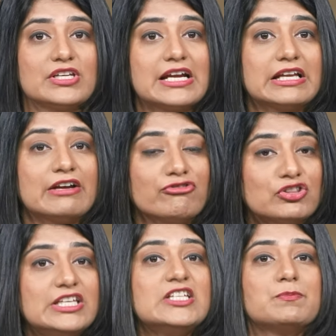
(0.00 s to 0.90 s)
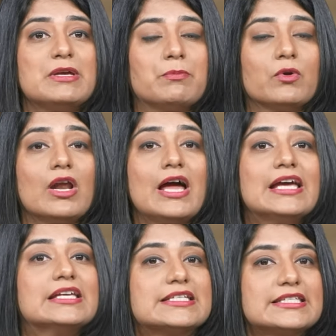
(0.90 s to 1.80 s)
The deadline for these people
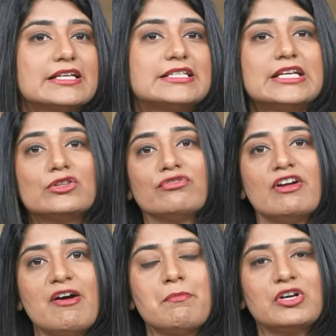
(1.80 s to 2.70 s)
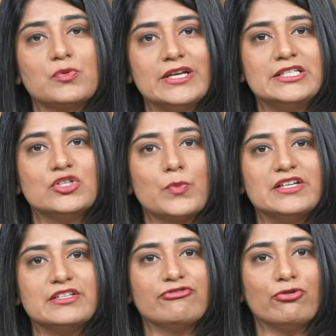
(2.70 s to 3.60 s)
is 30th of November
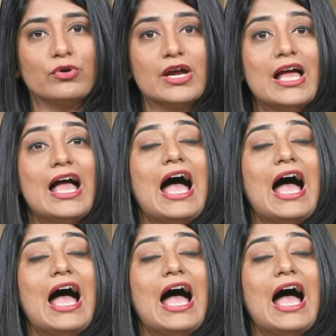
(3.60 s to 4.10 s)
2024.